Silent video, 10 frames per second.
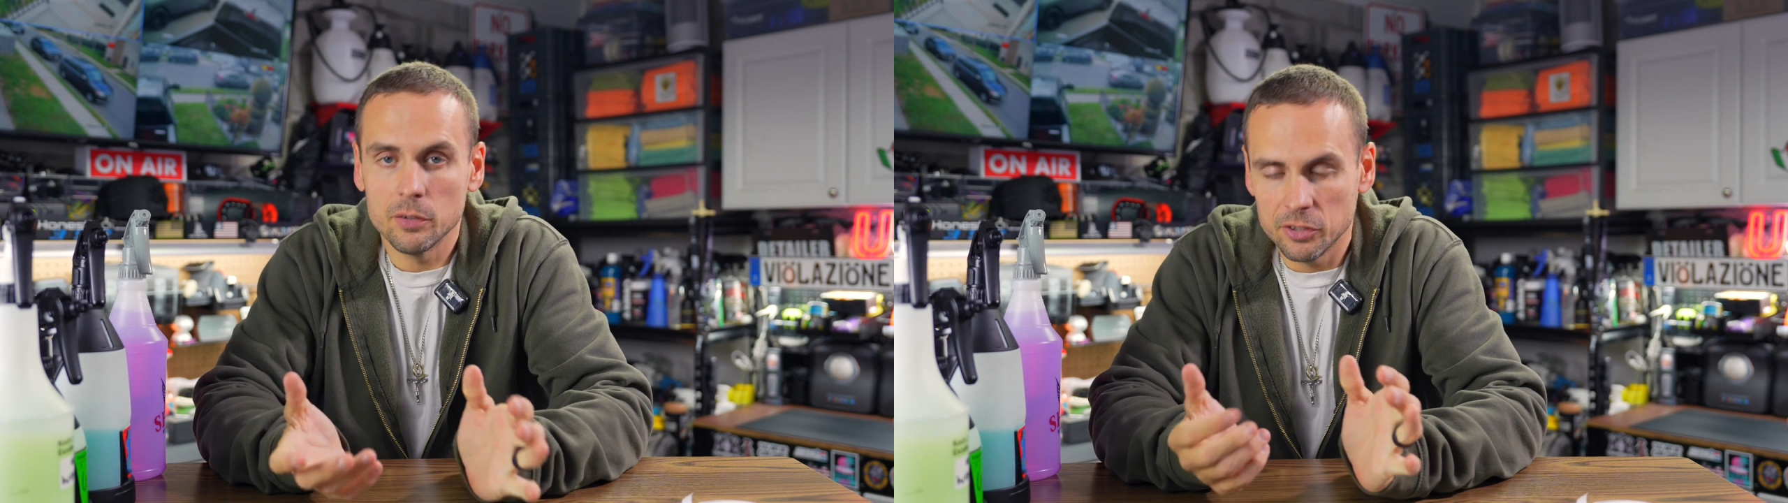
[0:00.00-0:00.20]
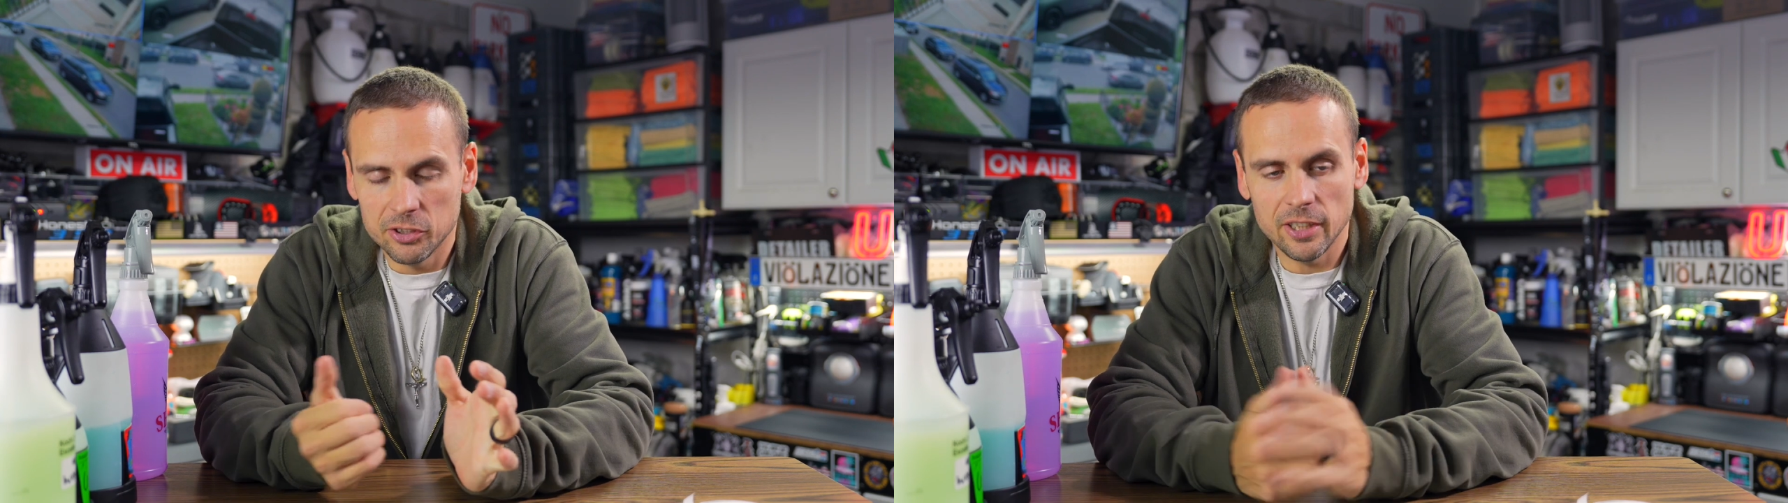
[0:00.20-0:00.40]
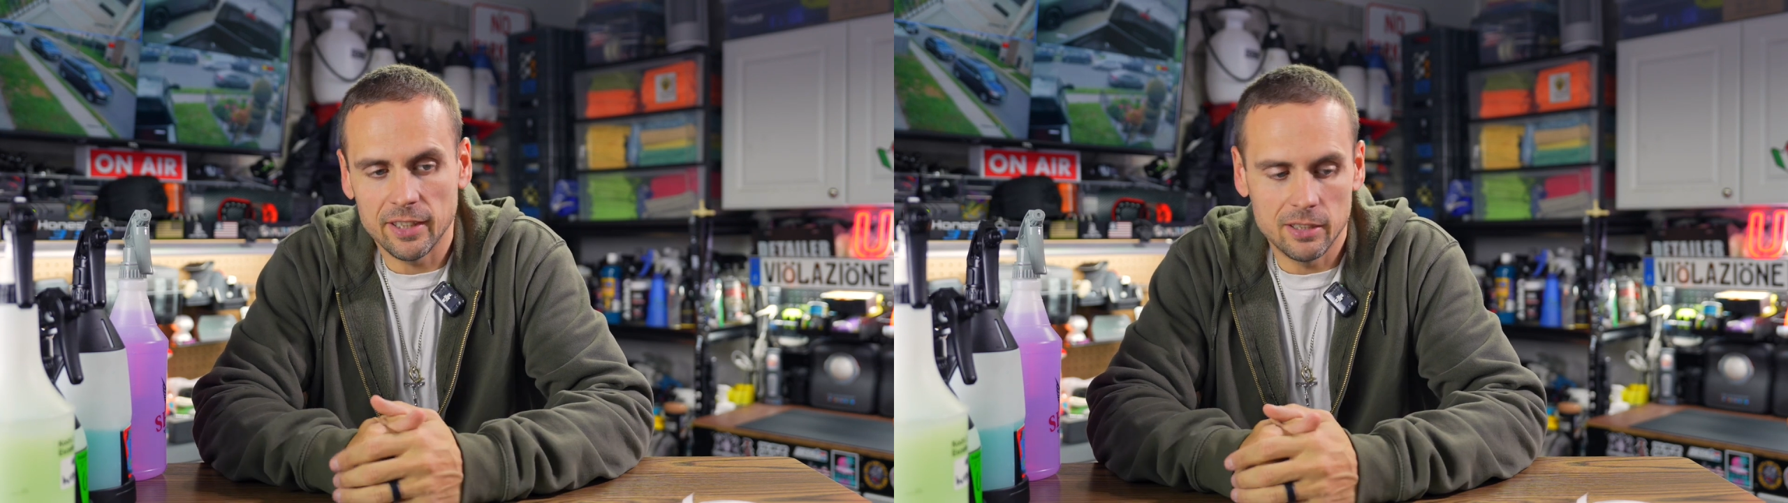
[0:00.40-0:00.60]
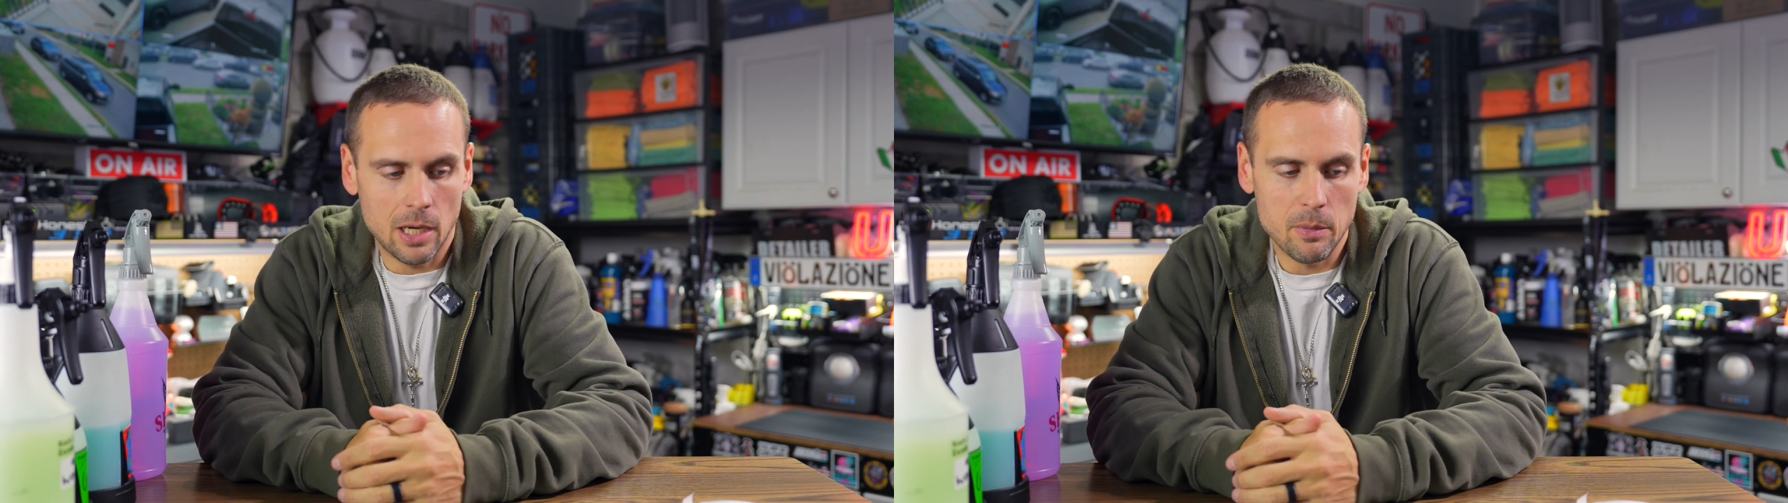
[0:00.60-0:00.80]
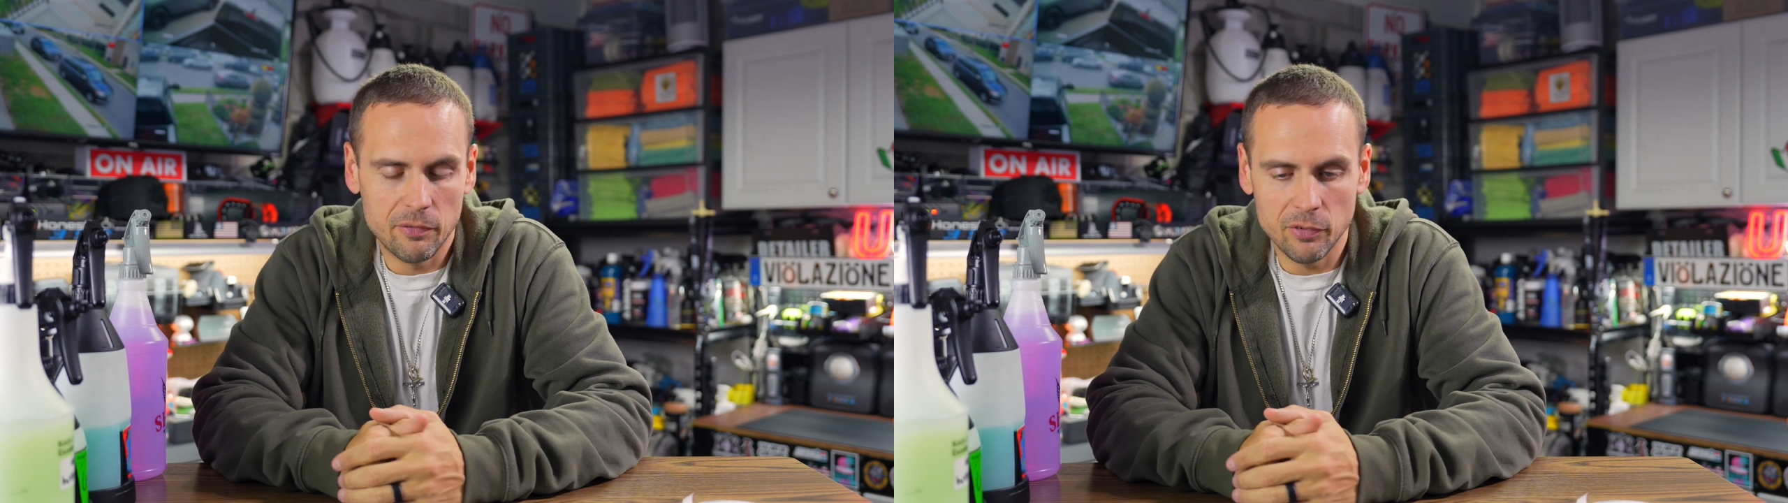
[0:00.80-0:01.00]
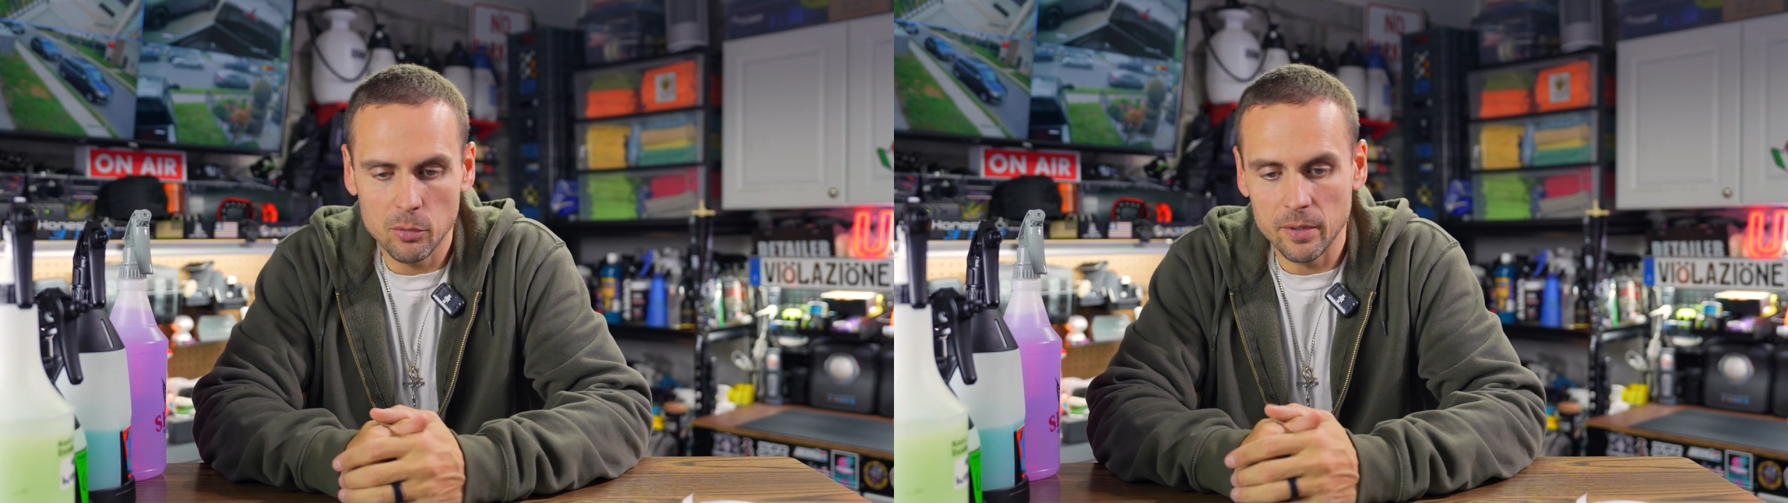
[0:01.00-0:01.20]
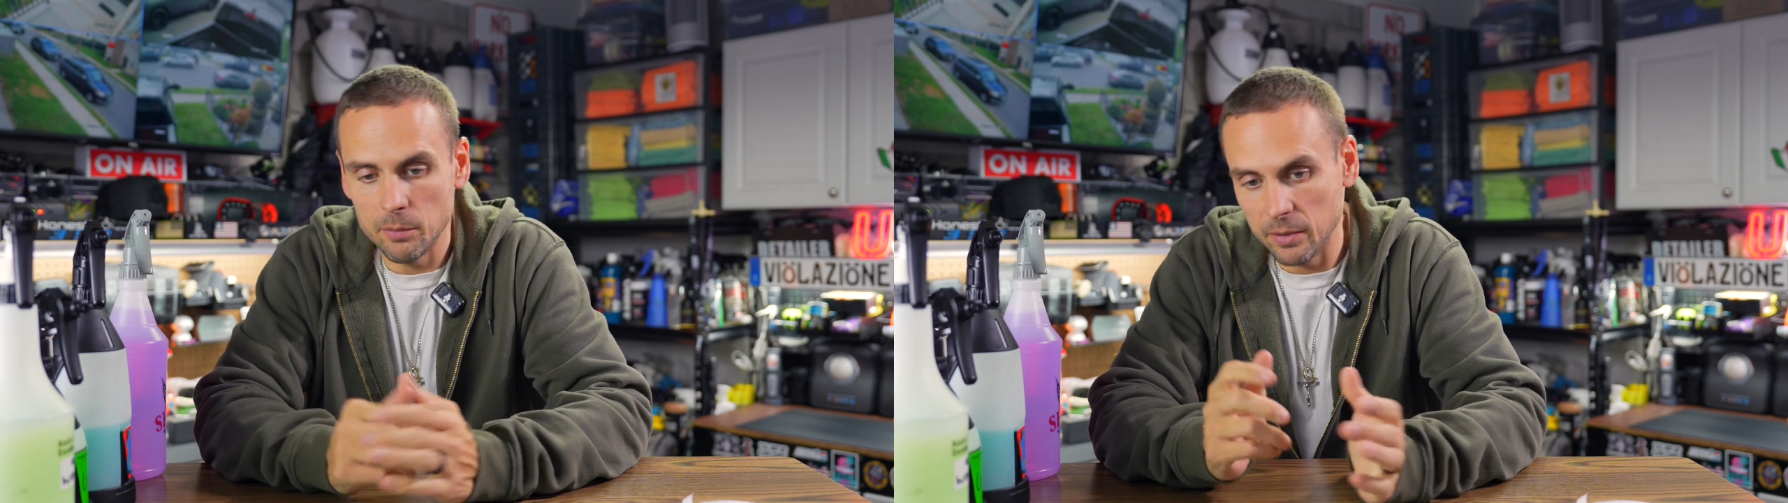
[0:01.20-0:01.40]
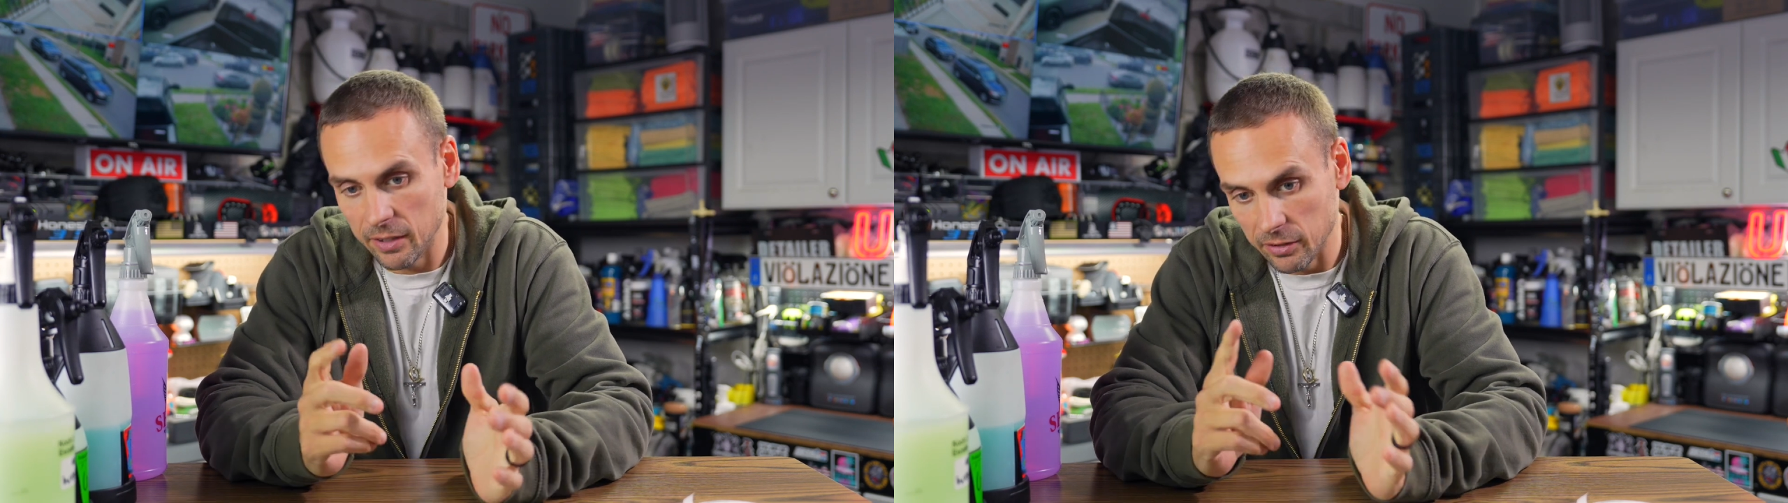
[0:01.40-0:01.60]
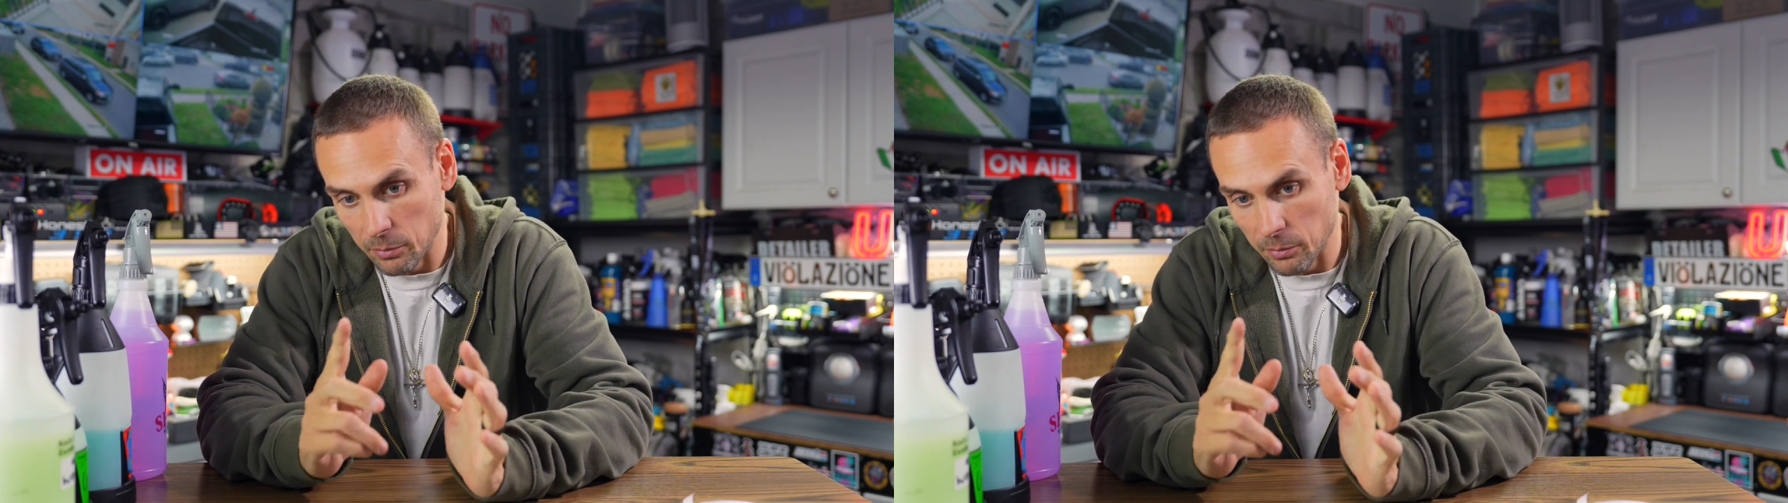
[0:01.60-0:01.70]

It's the second time I'm filming it because